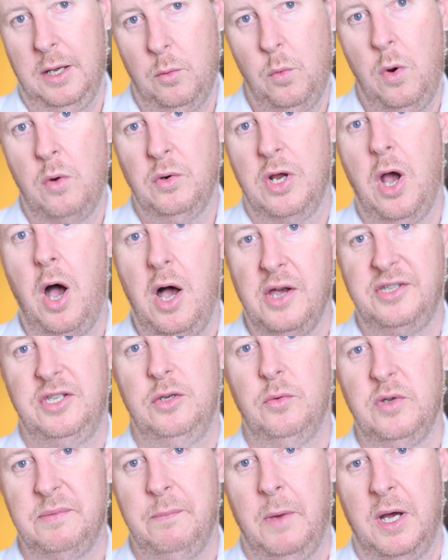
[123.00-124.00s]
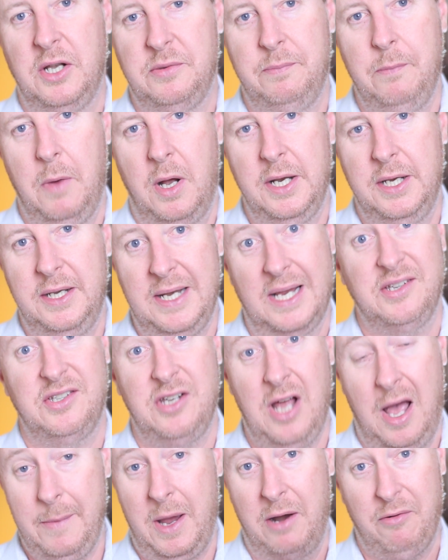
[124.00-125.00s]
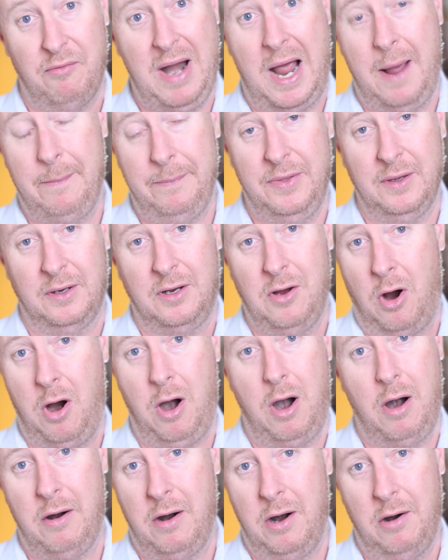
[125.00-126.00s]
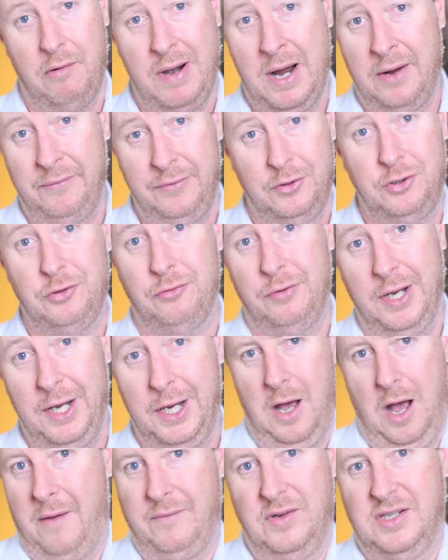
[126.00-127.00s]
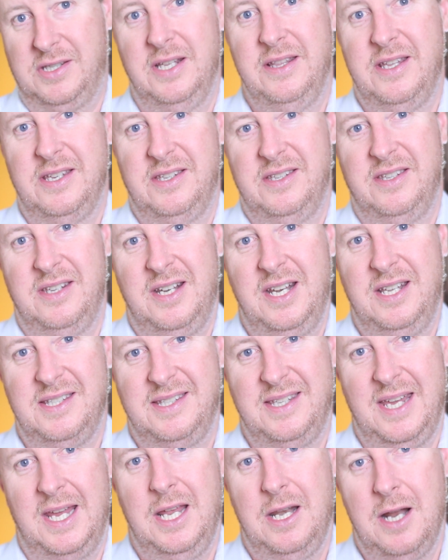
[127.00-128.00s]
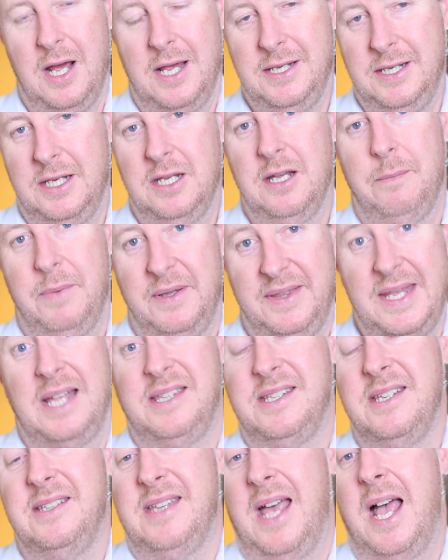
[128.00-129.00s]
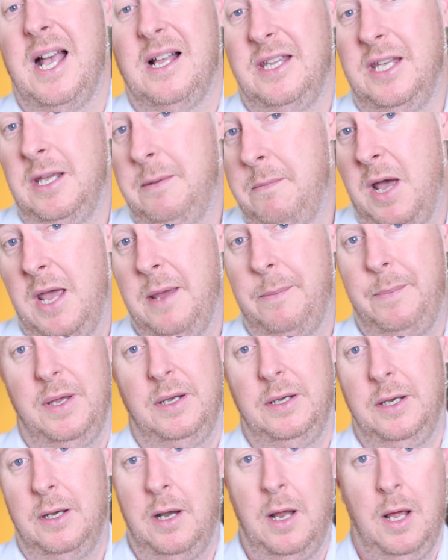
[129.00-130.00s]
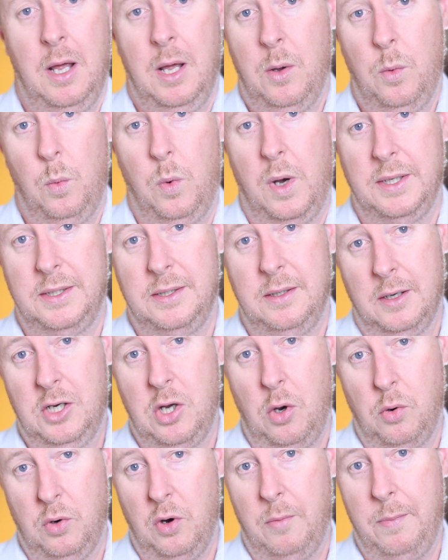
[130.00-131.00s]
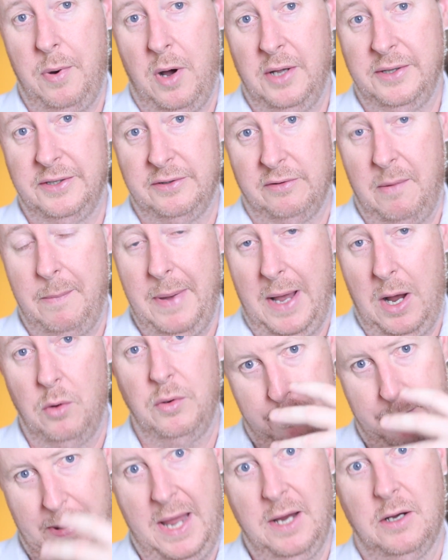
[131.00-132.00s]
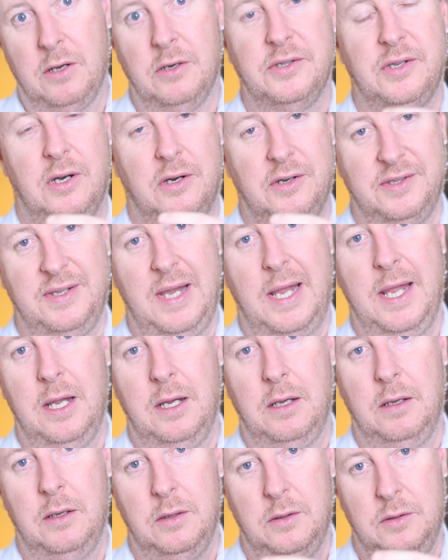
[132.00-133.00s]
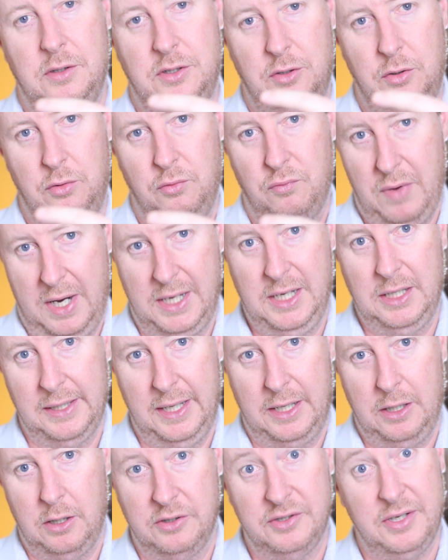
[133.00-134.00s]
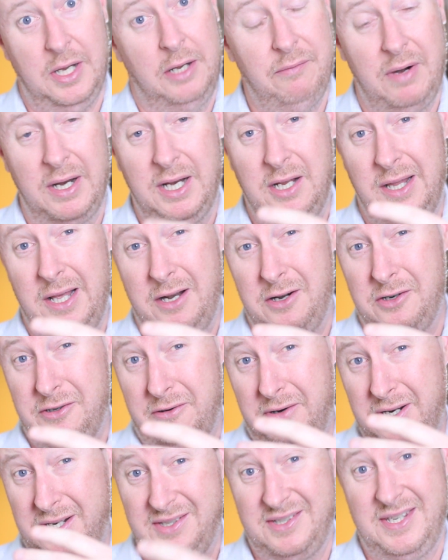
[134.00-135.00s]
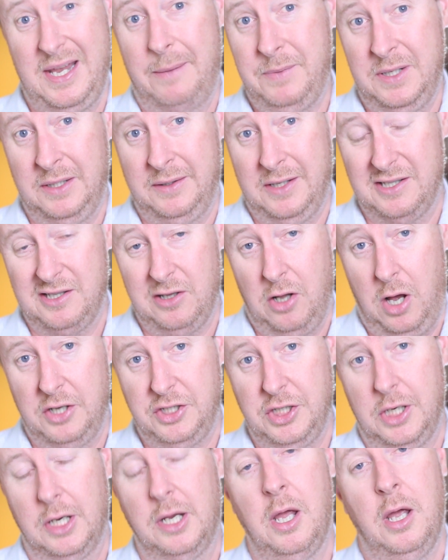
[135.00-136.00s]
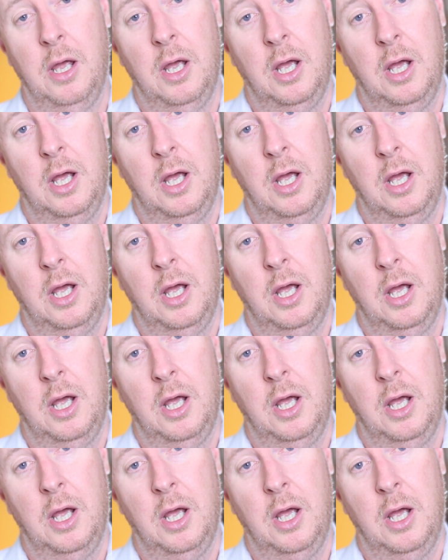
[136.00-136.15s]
it won't cost you as much money next time I wrap the car around the tree. Obviously this is an insane idea, but that's exactly, in my opinion, what Coco bonds are about. Bankers are saying to regulators, and regulators are accepting this logic,